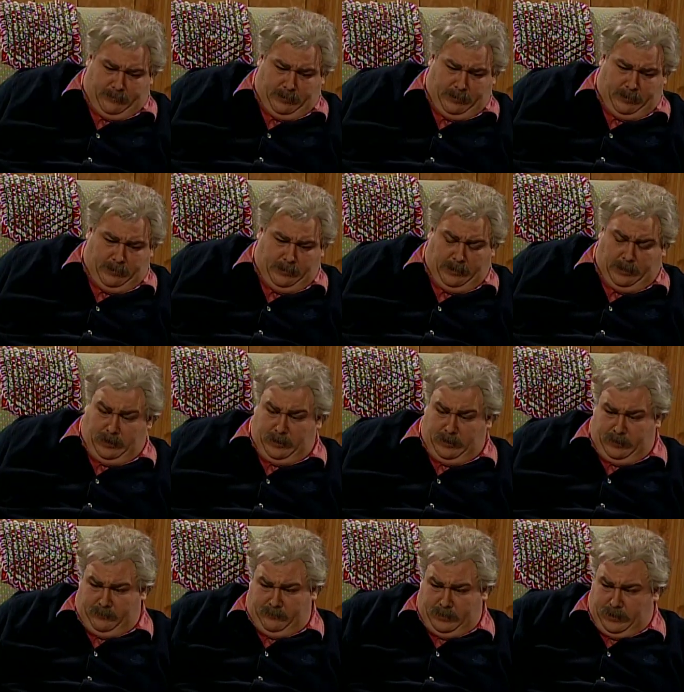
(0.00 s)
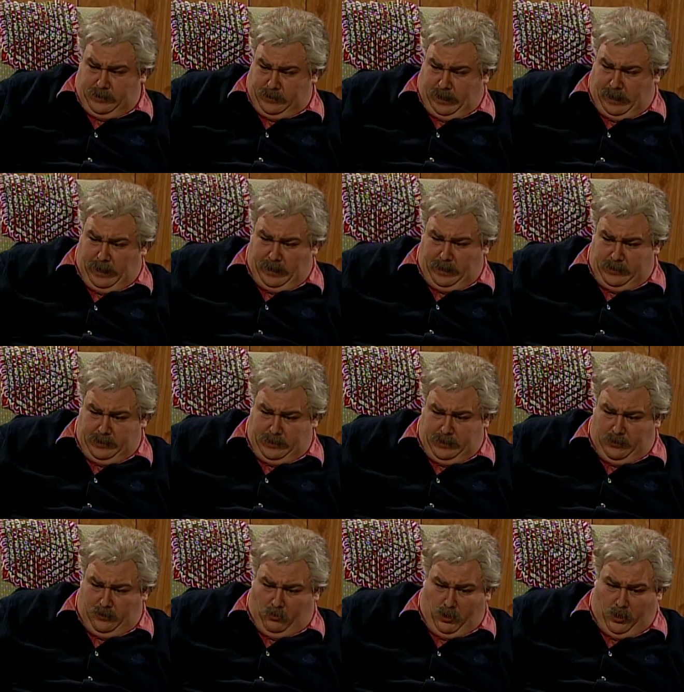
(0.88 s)
you know, all them little guys,
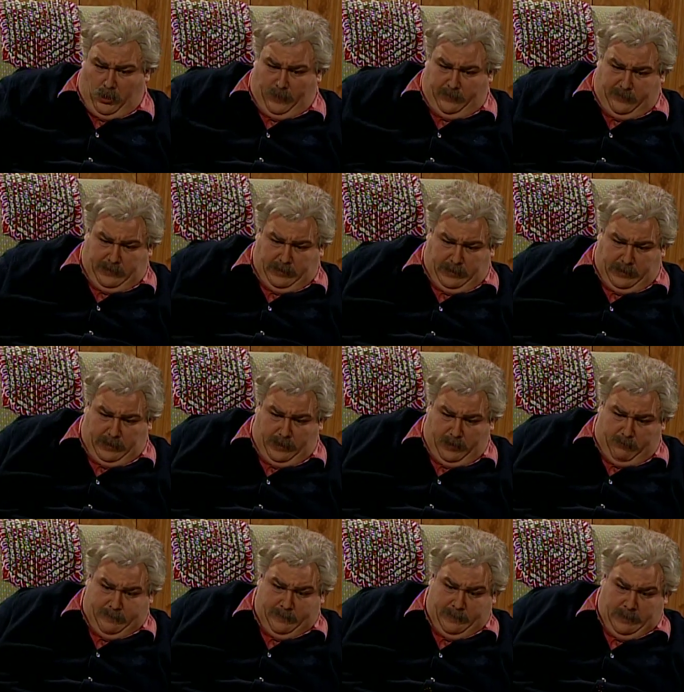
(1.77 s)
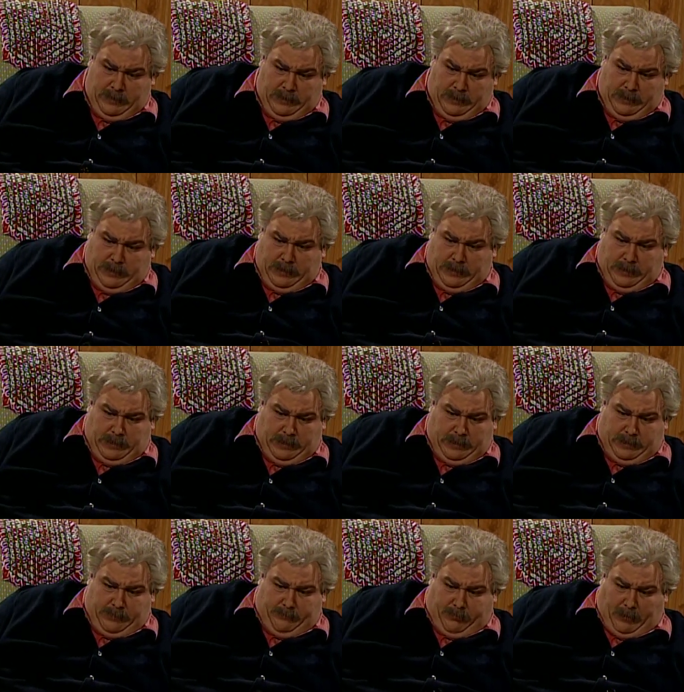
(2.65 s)
the dwarves, and they're
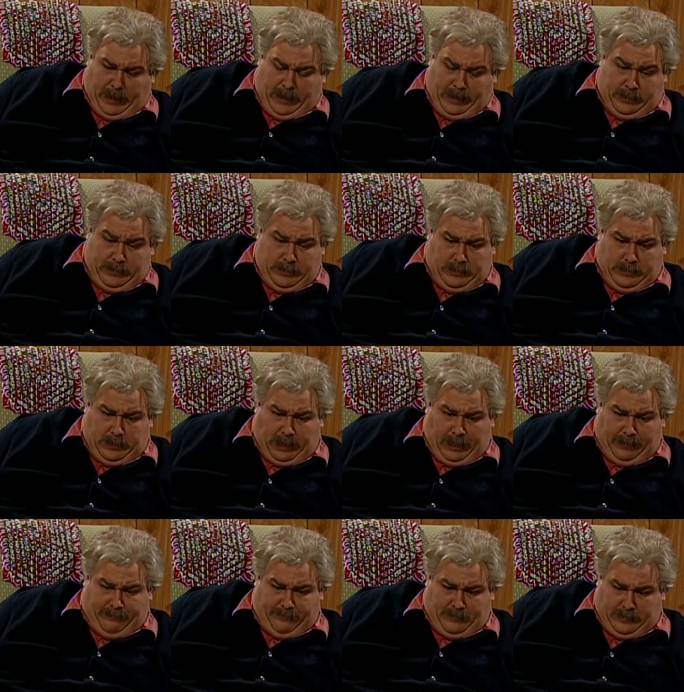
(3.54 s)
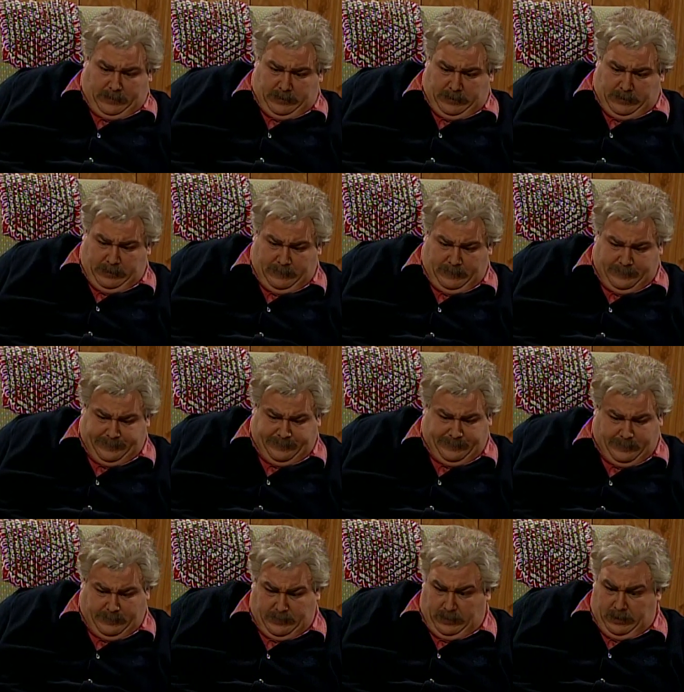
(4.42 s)
breaking stuff and,
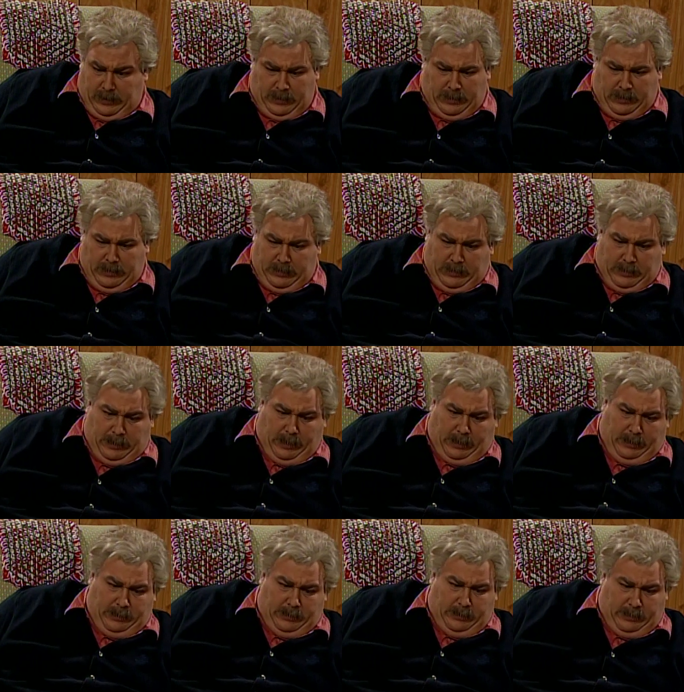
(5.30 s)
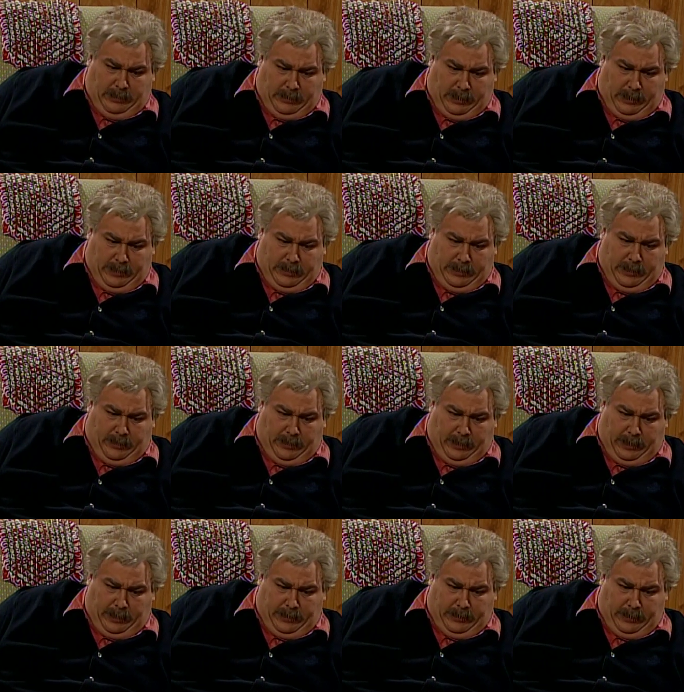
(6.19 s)
and they,
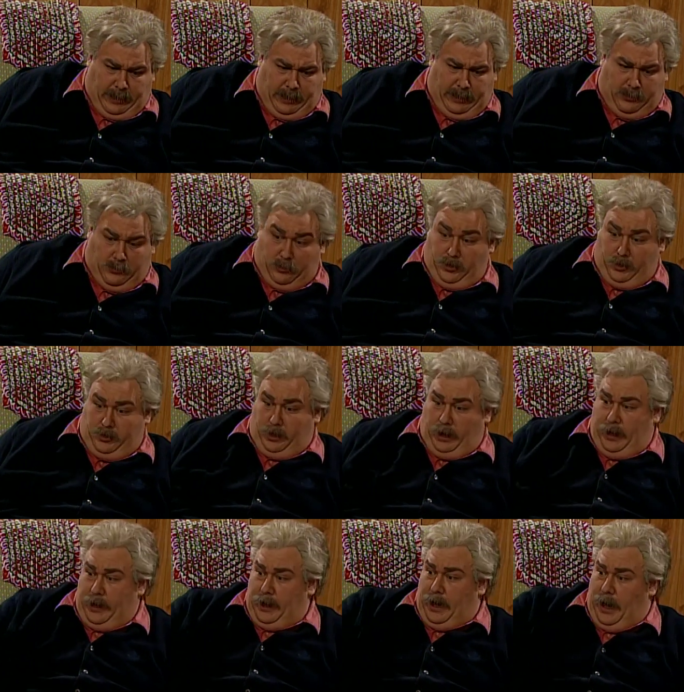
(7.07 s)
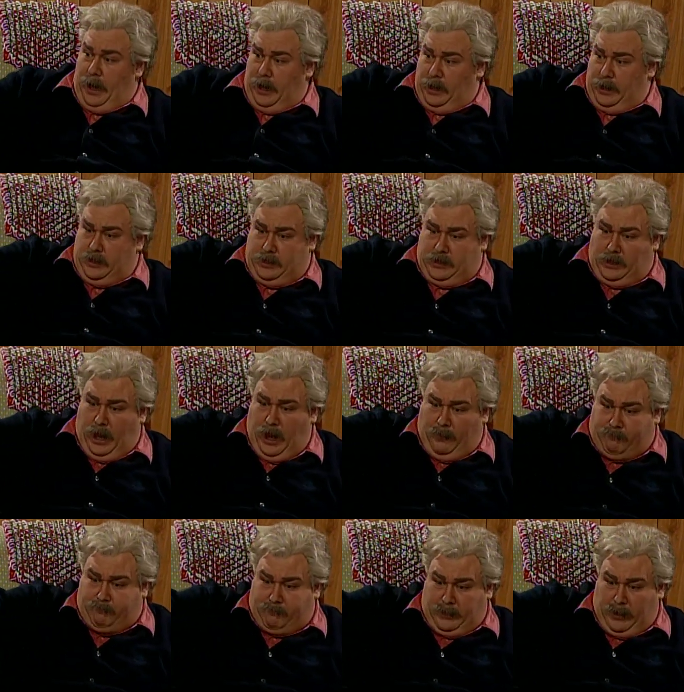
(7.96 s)
they're like, hey, you, hey guys,
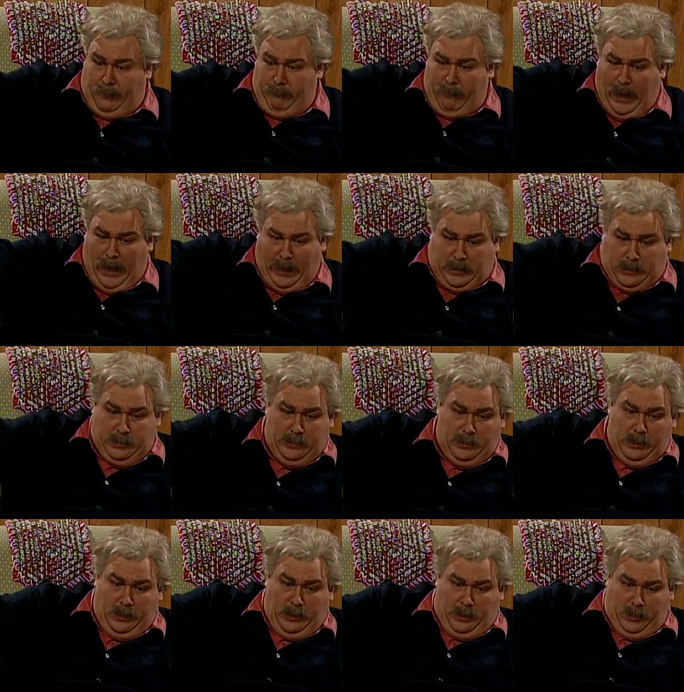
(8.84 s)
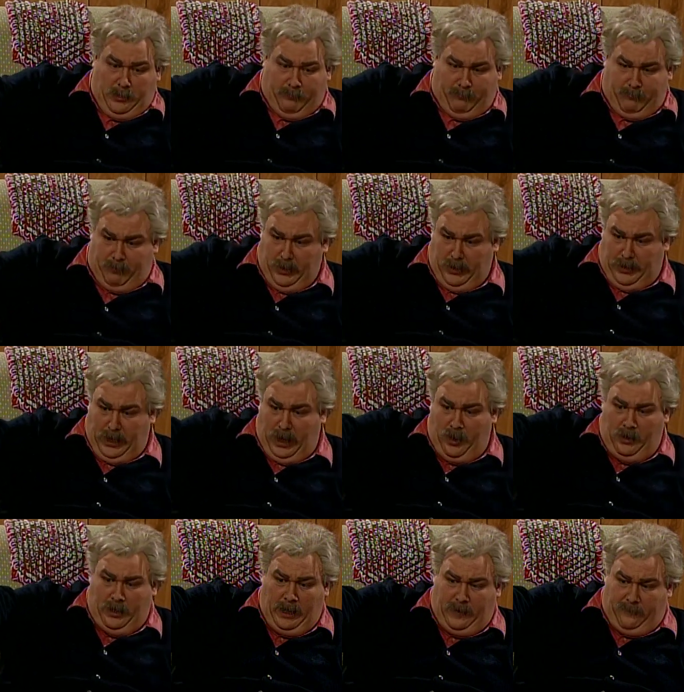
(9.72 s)
stop, come back, put
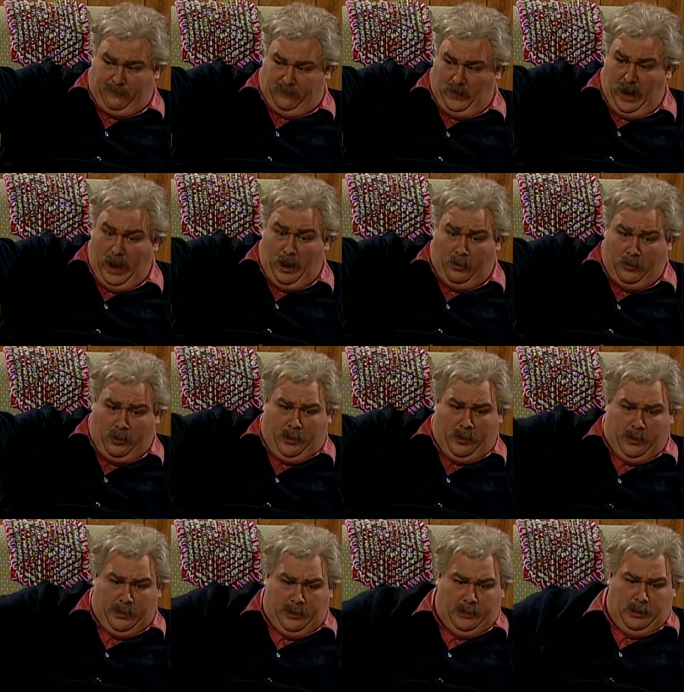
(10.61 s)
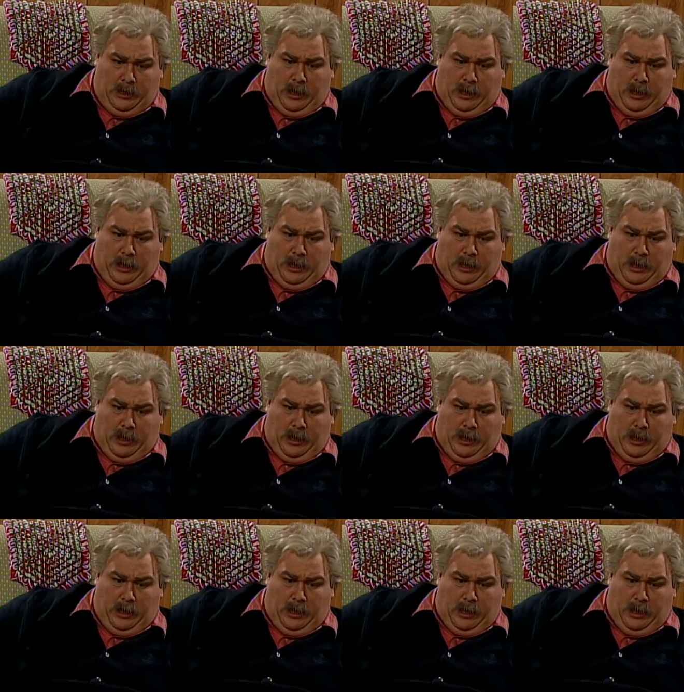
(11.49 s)
down that flower.